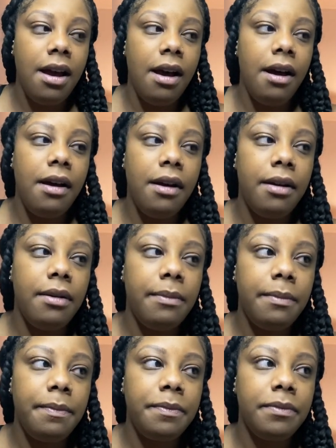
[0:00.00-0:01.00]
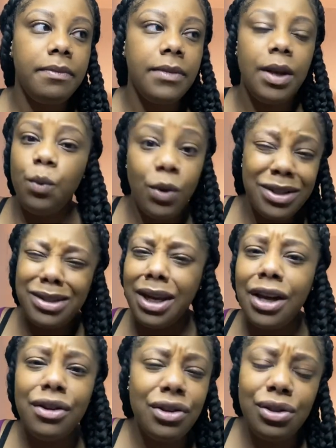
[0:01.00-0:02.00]
And we're
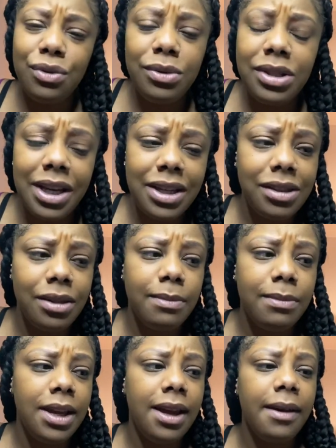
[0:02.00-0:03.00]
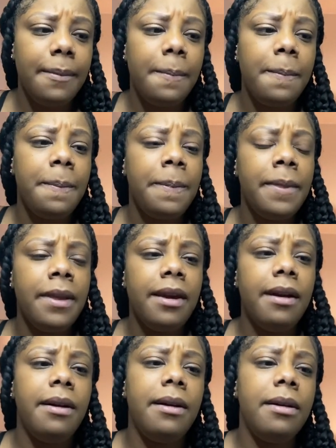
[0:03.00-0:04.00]
scared to say something.
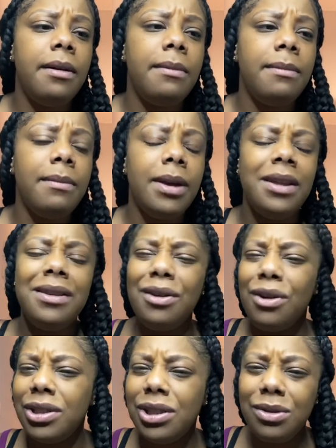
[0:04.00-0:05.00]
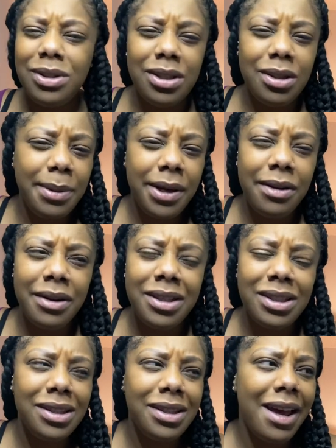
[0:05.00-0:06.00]
And then also to the
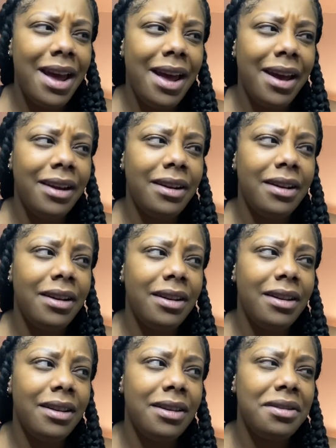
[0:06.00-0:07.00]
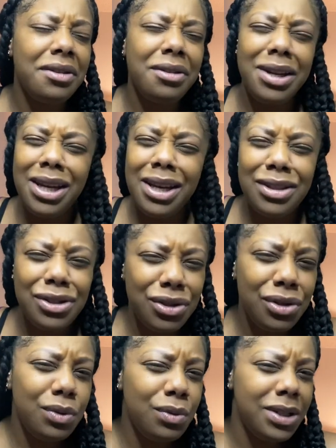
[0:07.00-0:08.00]
parents that their kids
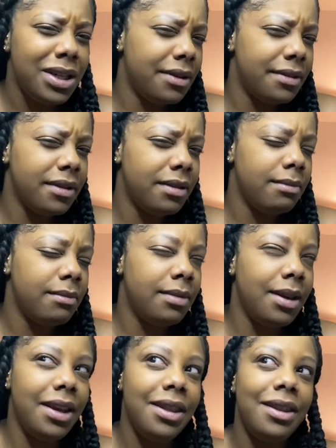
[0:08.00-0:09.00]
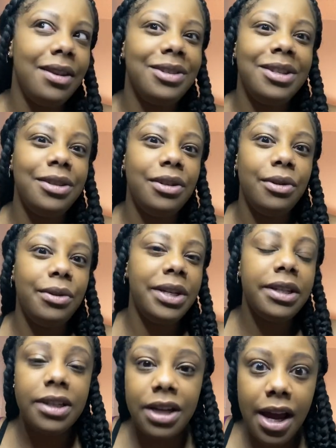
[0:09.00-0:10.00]
do tell them and they're still in
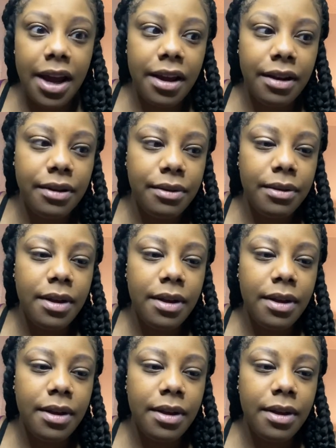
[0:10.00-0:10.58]
denial.